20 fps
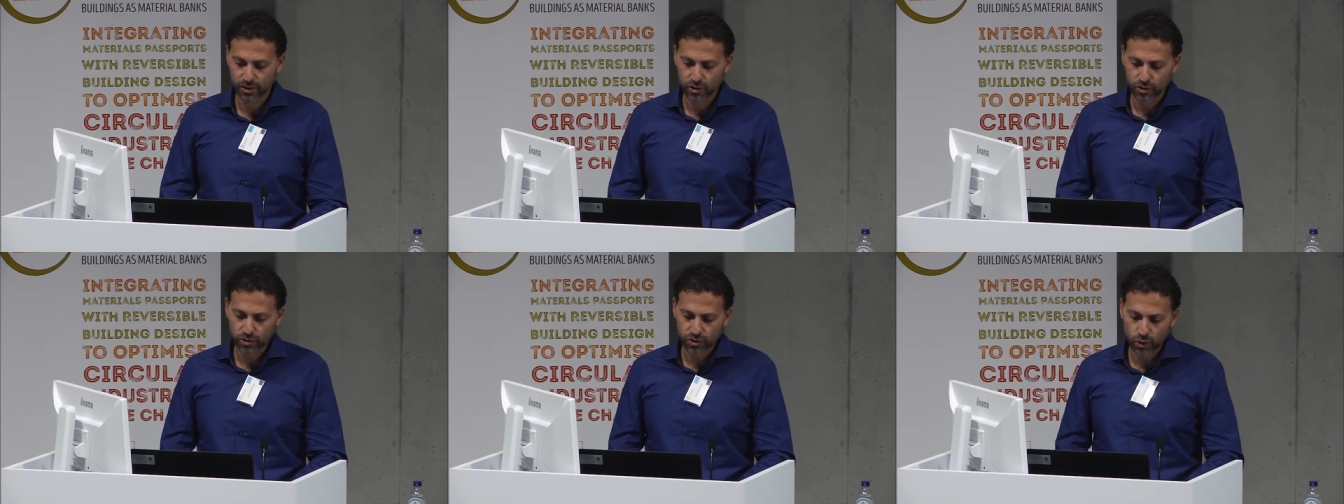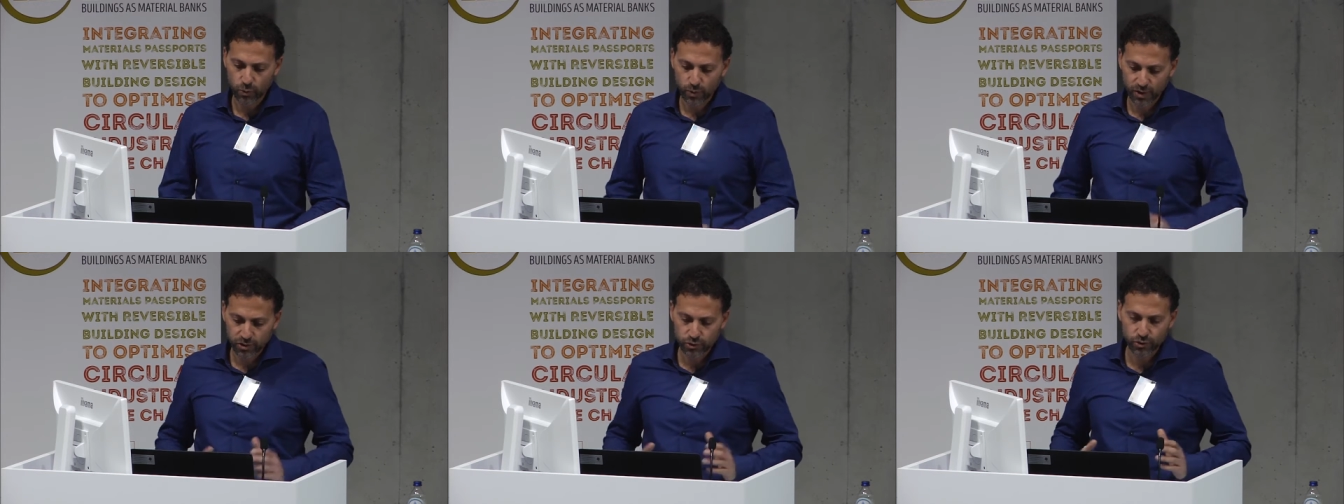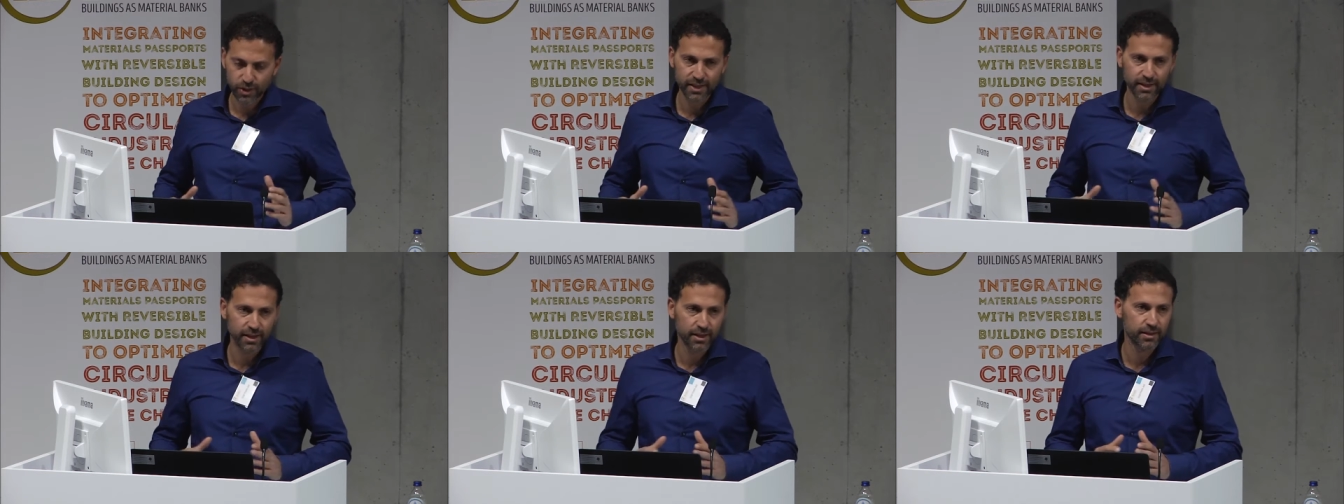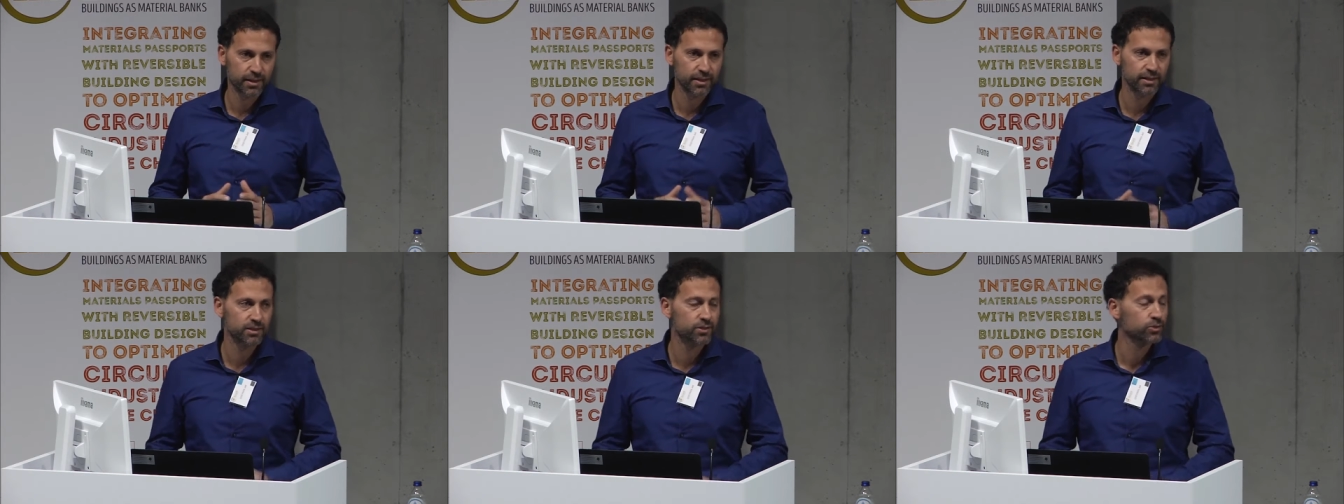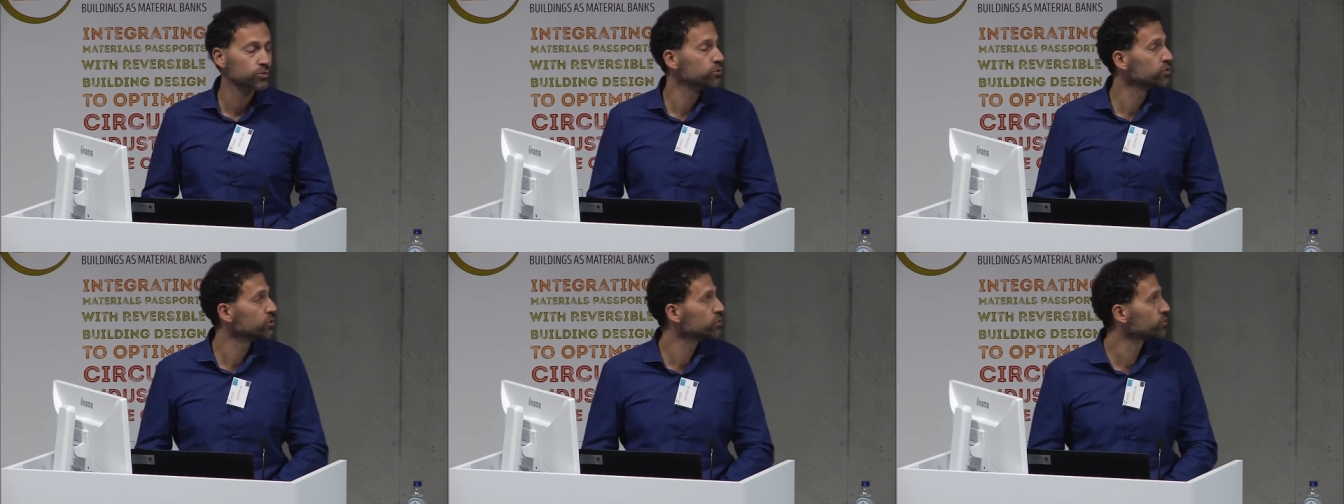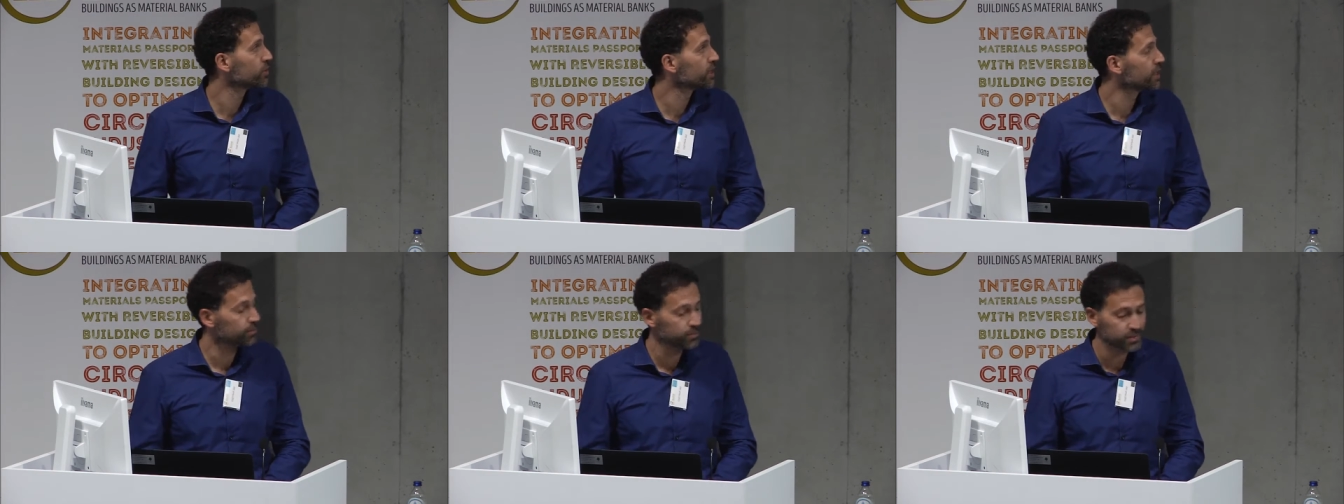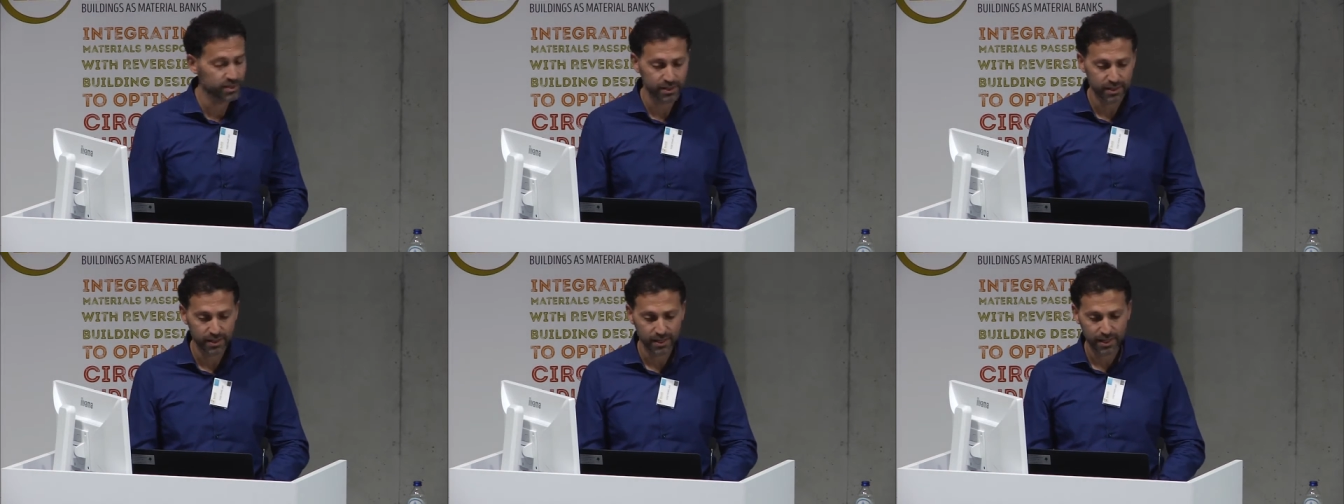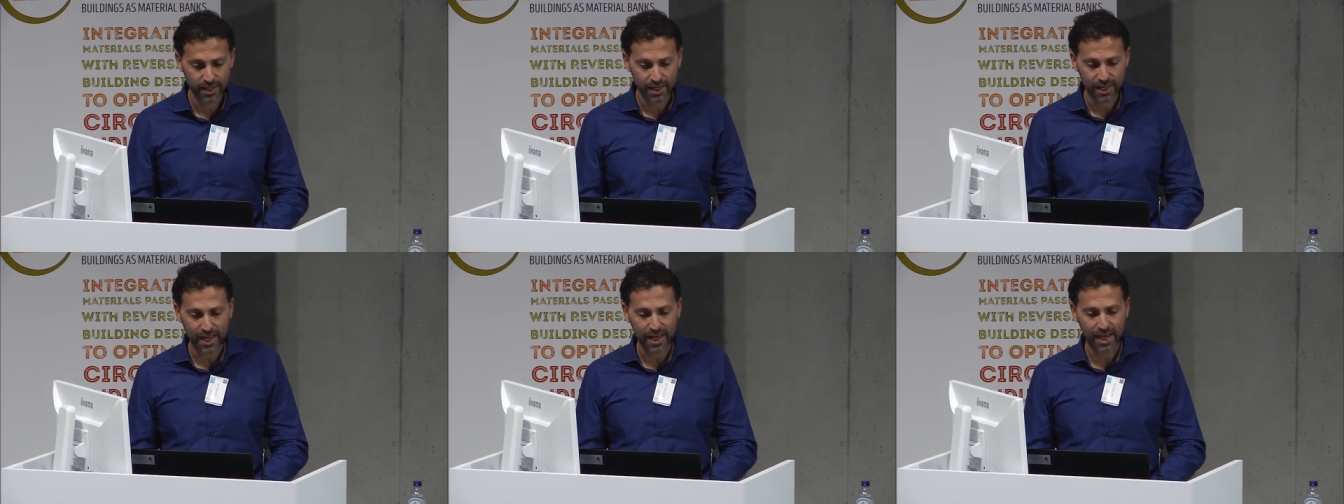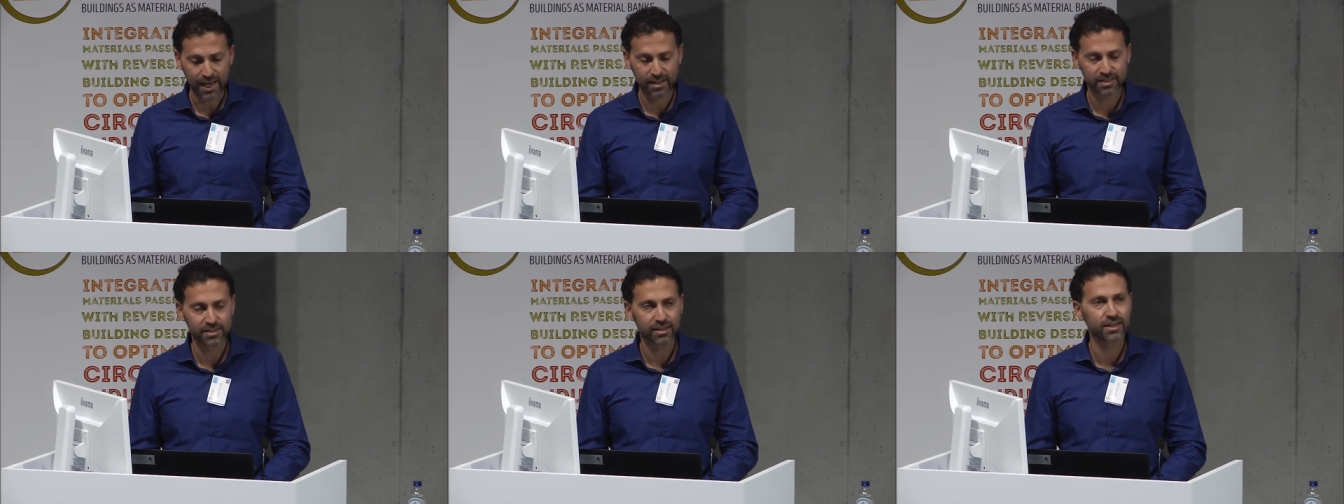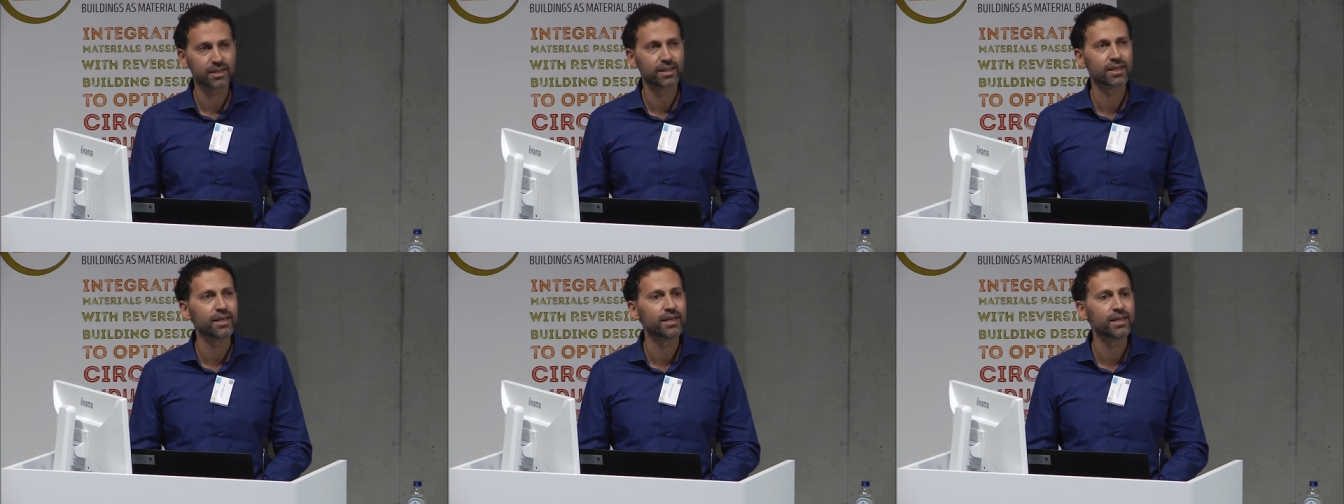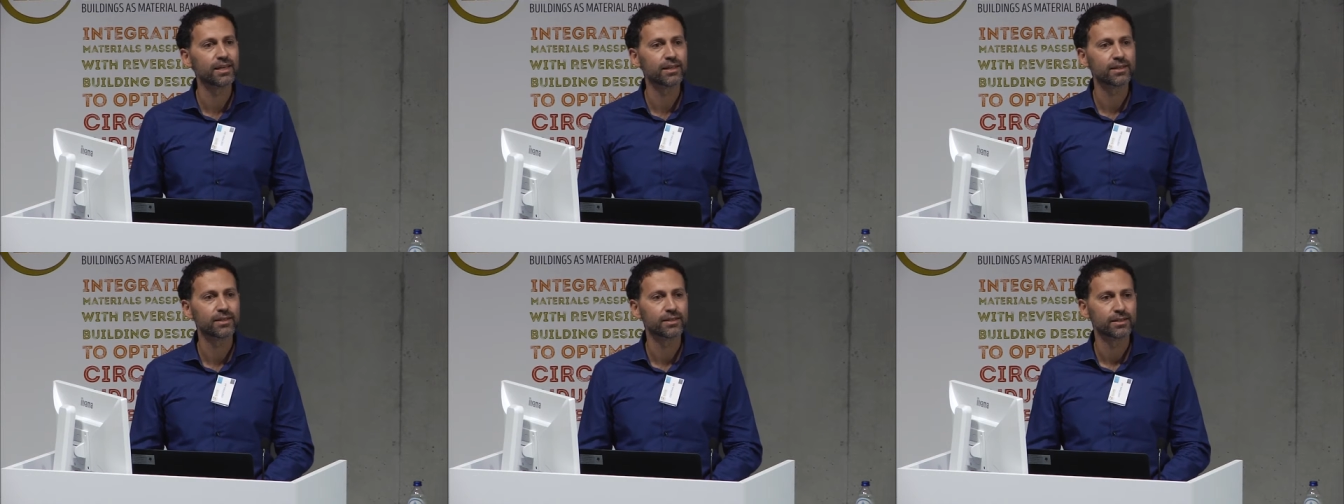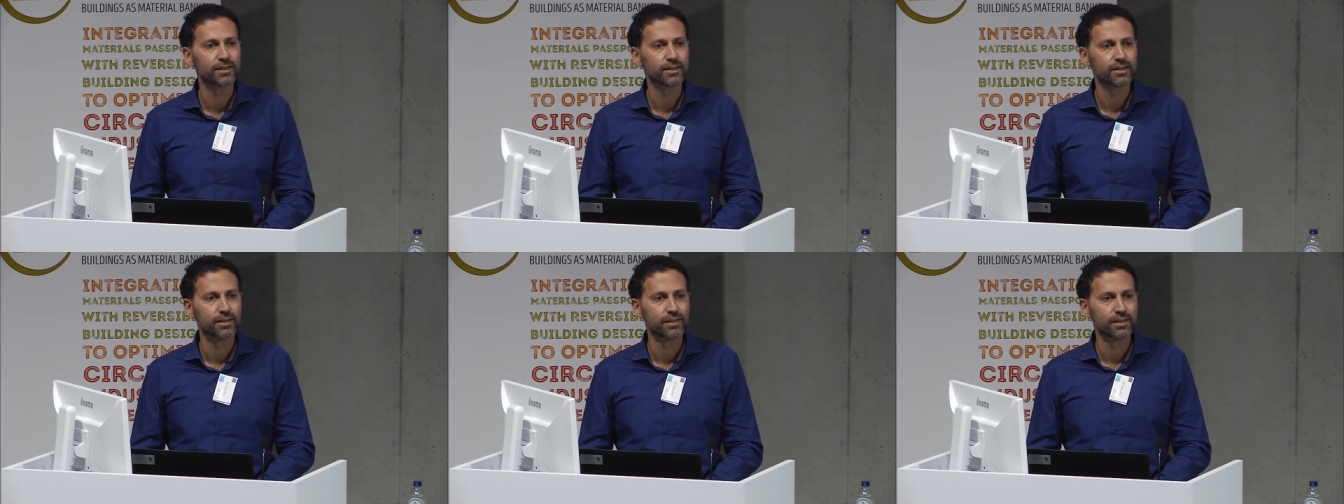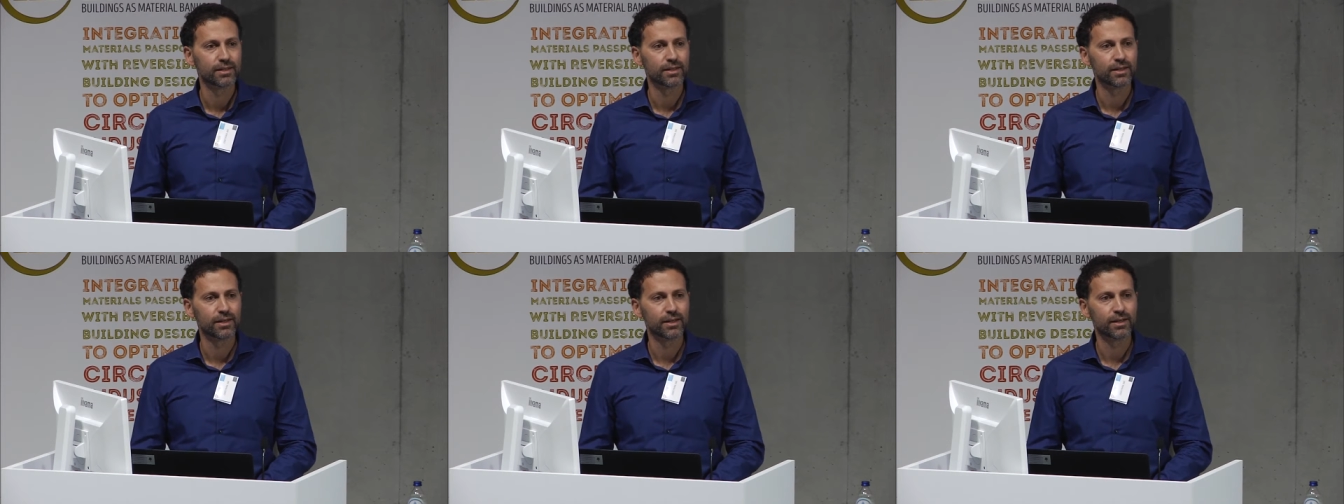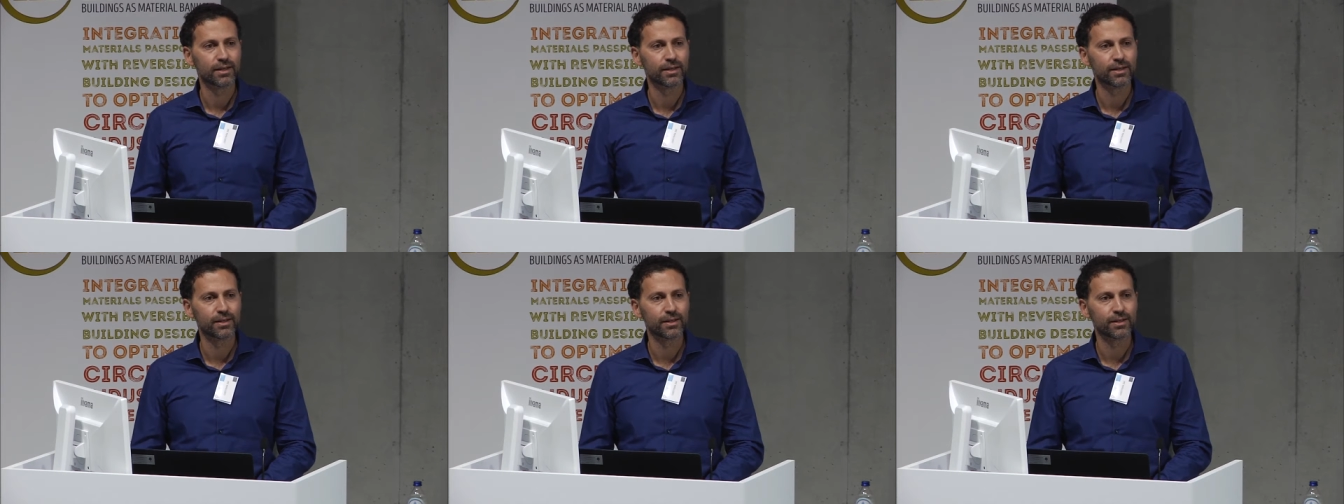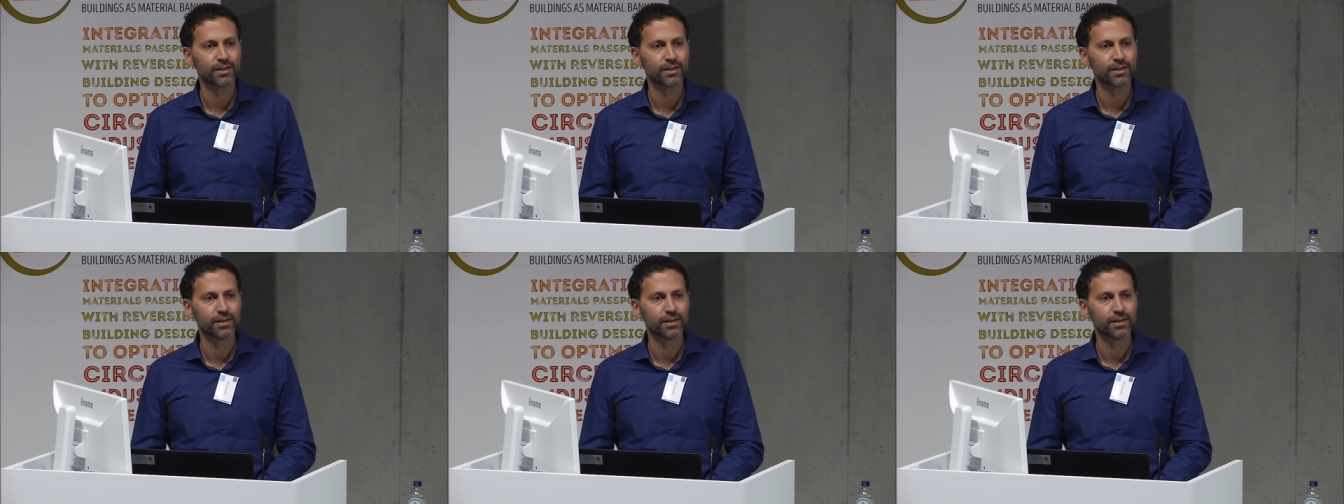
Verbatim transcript: So we're treating these two streams as a key uh, uh,